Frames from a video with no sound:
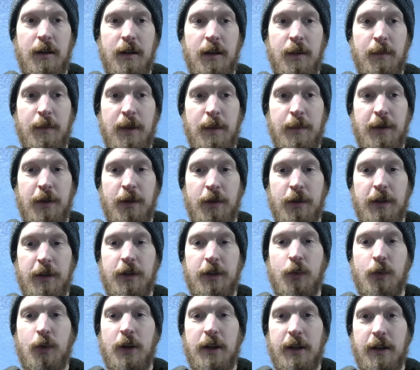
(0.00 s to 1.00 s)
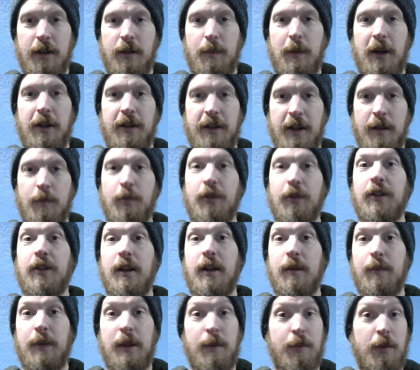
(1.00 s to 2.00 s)
maybe early 20s, about 10%
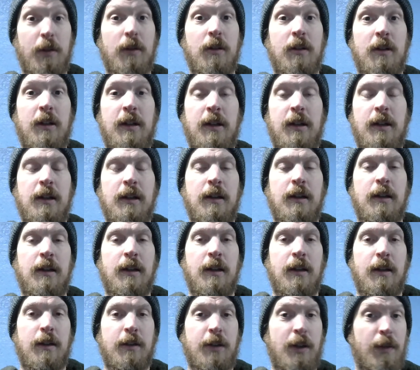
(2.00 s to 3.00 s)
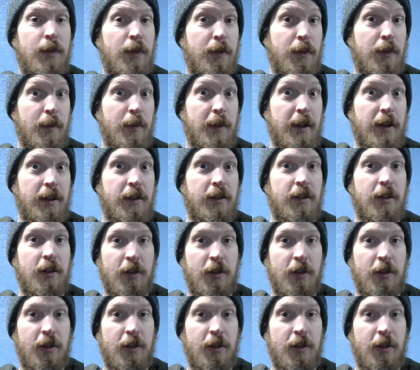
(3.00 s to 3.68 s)
of people suffer from this.